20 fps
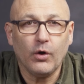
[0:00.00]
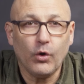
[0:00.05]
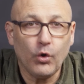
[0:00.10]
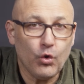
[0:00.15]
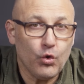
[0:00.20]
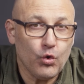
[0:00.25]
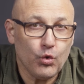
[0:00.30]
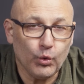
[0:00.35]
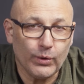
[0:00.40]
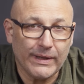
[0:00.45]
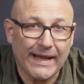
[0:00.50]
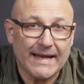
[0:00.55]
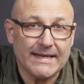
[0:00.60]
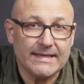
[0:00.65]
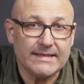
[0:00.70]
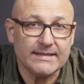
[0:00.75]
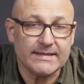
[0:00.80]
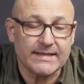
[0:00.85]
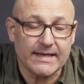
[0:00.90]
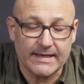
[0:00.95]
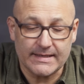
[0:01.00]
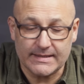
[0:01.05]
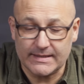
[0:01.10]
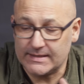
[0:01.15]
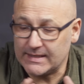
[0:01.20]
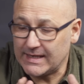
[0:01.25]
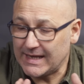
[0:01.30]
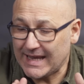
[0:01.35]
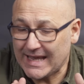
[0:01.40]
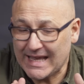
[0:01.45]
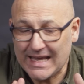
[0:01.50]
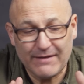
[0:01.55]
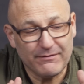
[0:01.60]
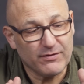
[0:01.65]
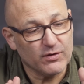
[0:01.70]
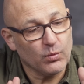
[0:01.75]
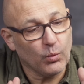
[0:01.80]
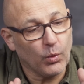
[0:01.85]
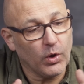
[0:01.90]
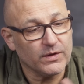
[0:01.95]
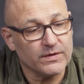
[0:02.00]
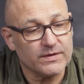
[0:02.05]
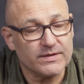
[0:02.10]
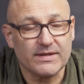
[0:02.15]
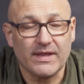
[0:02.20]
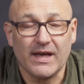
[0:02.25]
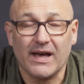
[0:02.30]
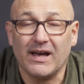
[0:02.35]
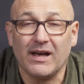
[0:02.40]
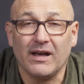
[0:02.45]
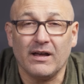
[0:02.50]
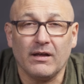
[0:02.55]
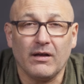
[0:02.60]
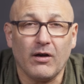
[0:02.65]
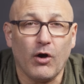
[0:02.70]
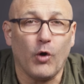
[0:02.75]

All lenses, even ones that are